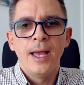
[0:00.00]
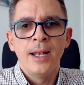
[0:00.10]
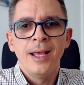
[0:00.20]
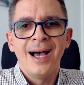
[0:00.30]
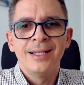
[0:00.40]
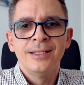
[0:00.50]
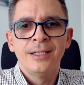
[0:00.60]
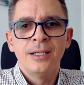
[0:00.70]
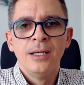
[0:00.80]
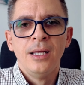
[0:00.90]
any
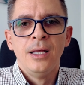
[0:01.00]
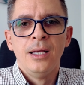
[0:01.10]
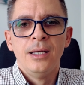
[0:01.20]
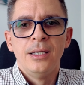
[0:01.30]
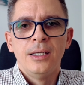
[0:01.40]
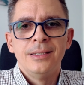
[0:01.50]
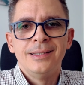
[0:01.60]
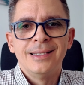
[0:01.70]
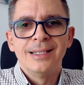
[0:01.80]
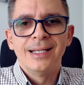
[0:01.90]
other
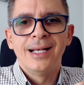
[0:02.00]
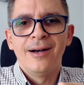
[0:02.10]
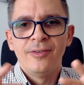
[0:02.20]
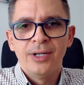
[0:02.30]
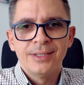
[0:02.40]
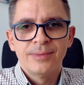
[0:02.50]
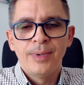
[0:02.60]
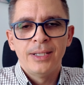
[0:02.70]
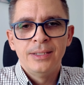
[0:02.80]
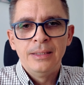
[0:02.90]
governance
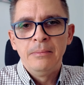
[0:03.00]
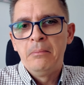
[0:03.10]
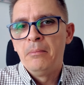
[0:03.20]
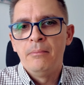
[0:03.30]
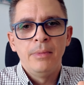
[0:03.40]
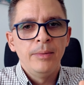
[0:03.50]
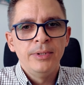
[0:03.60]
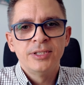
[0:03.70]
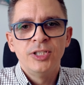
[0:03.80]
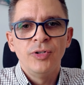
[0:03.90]
body, maybe
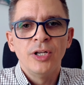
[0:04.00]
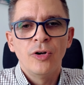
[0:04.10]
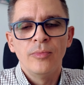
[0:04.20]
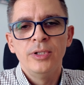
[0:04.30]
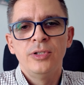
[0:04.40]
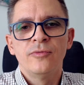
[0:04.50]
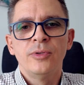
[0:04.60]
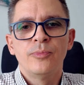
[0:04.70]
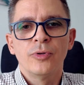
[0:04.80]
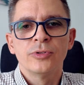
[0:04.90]
steering committee of
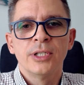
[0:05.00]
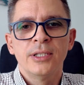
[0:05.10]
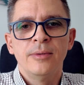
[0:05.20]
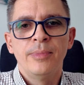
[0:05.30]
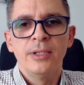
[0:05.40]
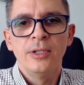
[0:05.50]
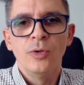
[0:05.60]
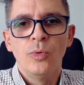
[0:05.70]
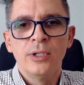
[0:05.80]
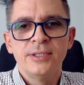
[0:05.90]
the project, depending
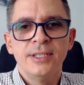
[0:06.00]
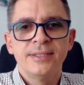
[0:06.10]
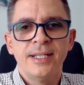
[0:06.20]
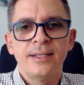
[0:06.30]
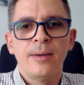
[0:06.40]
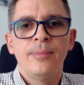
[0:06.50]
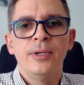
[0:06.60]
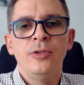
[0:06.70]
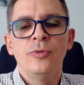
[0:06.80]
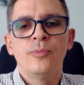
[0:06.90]
what is the
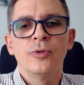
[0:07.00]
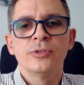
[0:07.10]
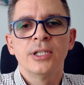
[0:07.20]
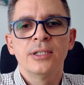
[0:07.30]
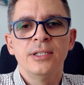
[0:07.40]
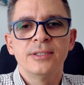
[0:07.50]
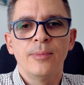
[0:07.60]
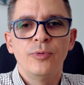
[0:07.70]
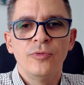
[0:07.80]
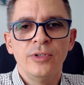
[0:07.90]
setup in your project, is
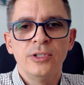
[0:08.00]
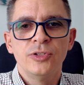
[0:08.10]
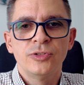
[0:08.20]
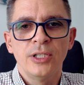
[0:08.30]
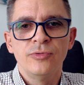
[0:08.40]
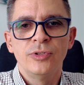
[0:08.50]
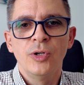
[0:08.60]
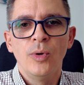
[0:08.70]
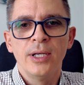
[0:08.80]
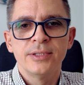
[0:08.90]
approving this change
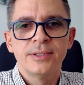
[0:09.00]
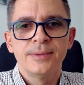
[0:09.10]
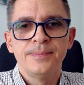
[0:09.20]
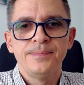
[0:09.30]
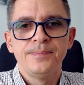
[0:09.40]
request.